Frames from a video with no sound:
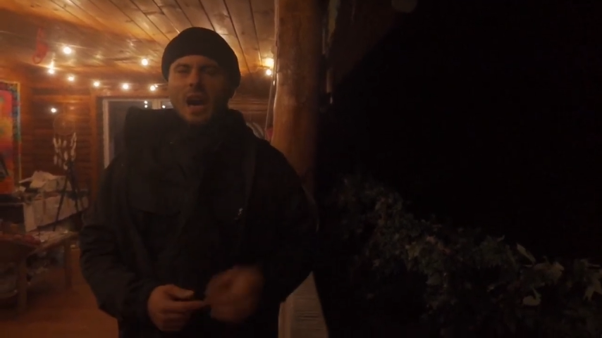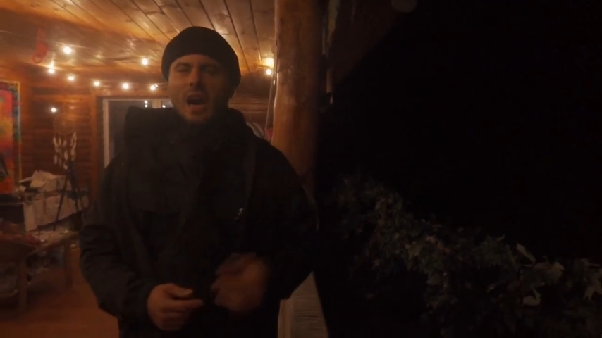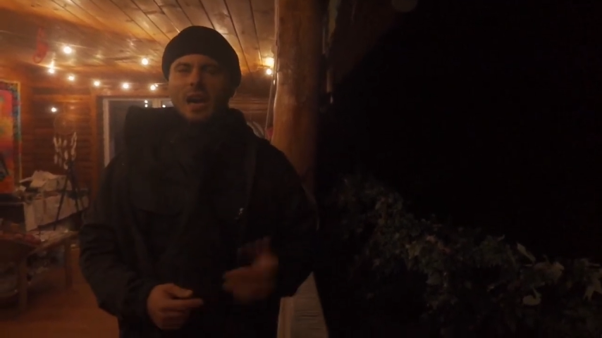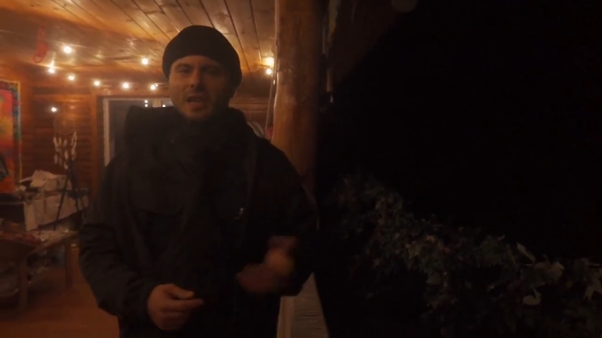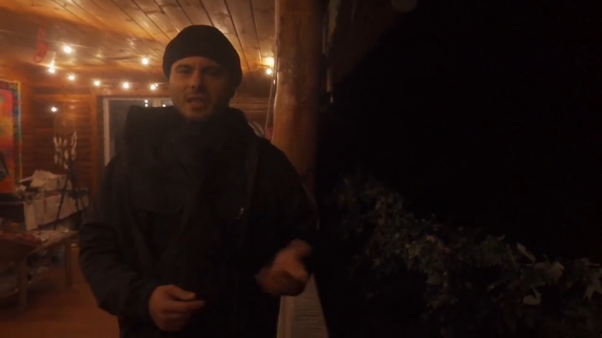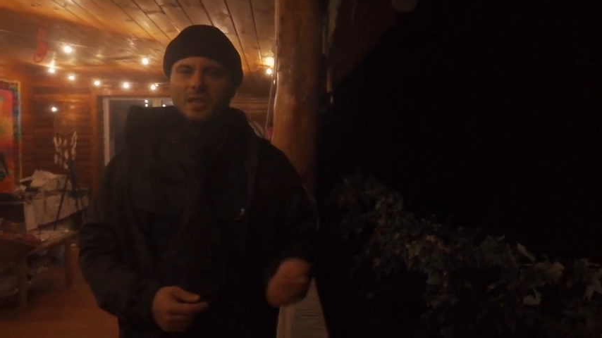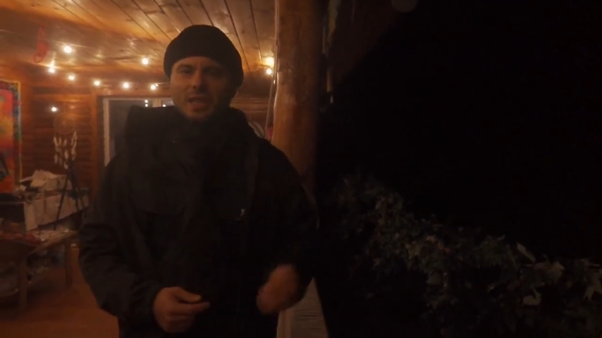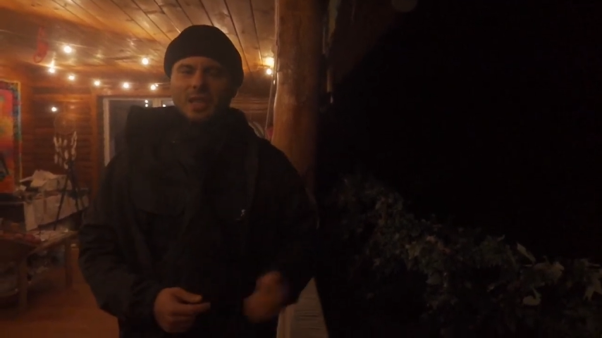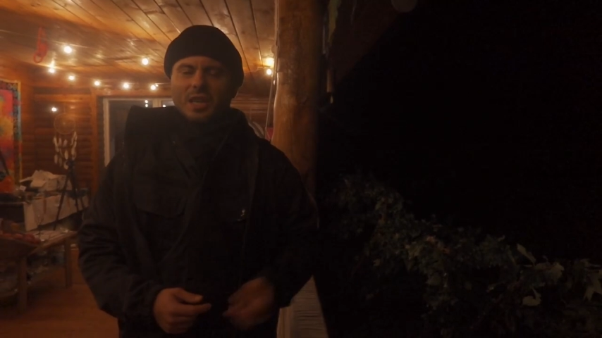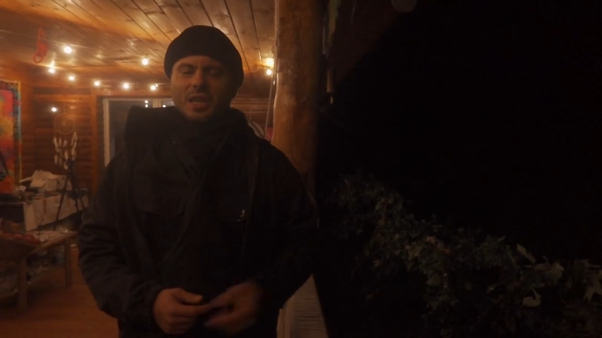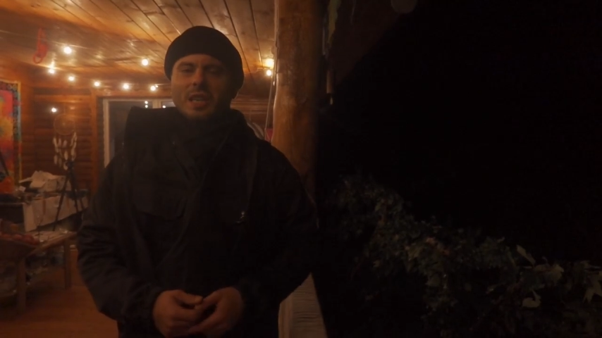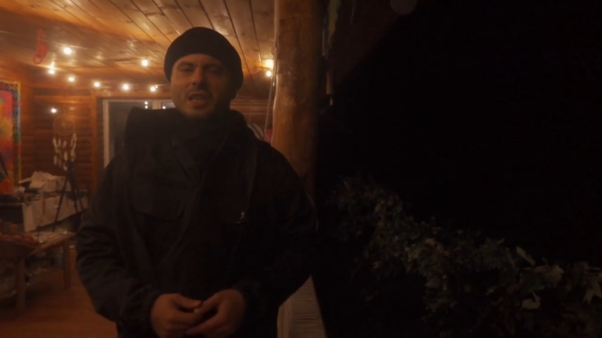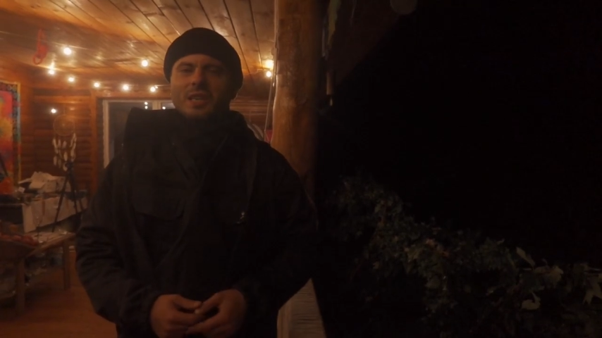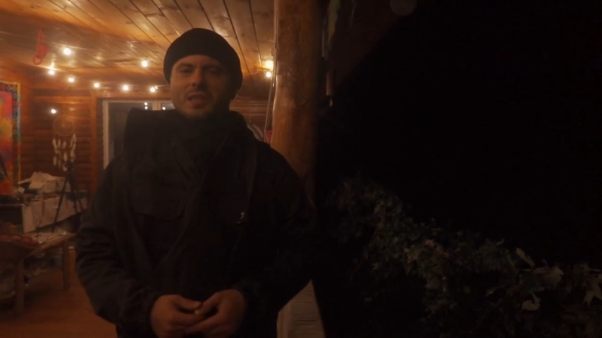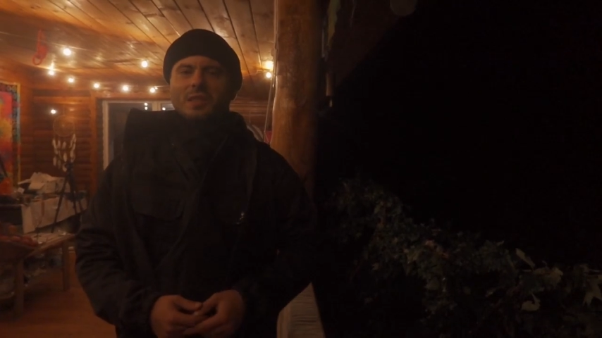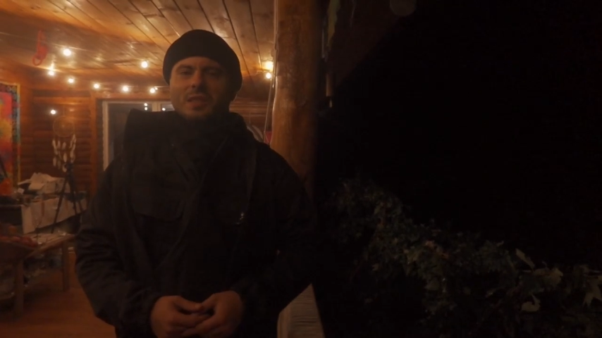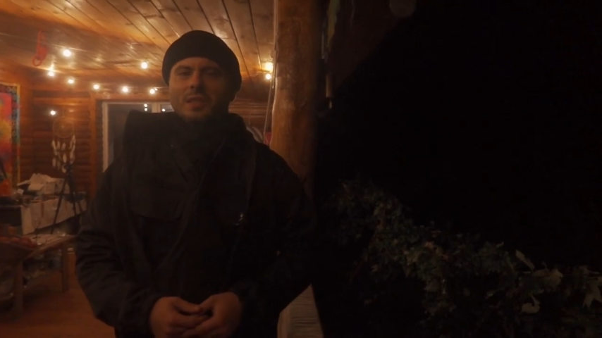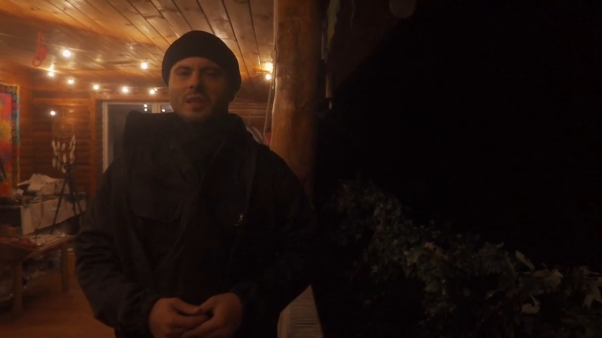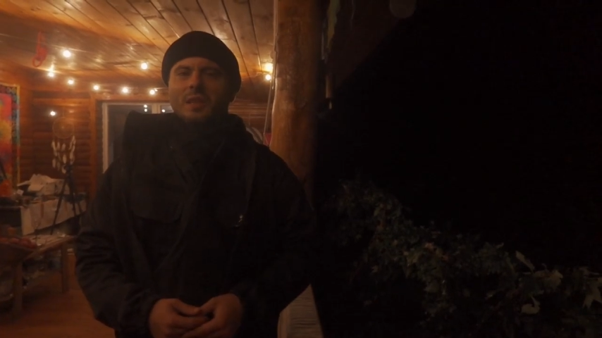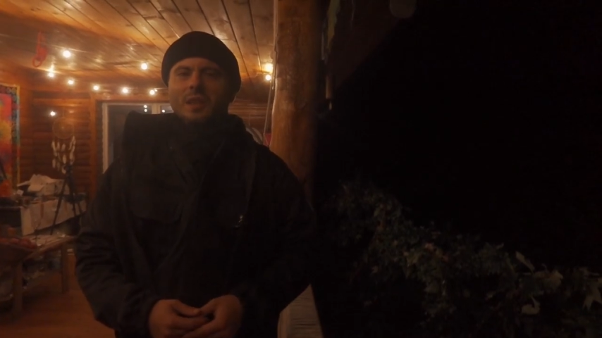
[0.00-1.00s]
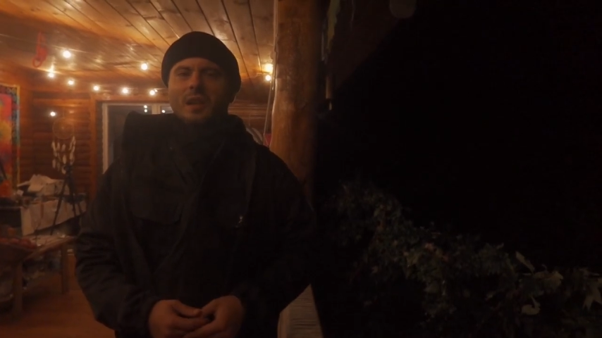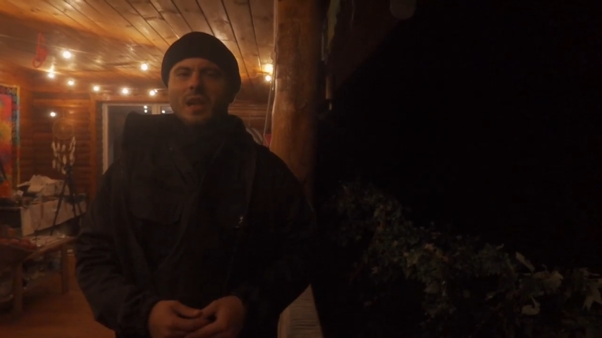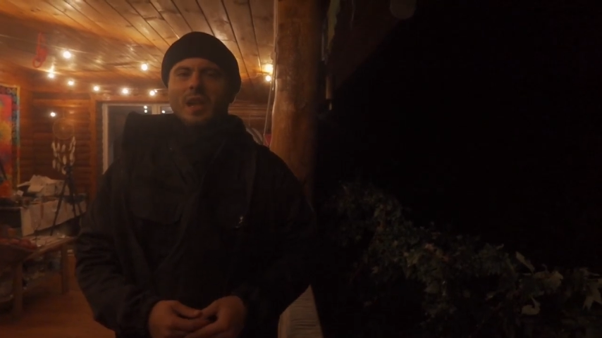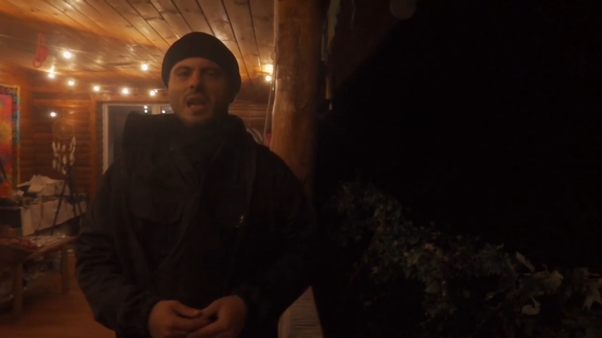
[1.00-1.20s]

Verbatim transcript: ideas,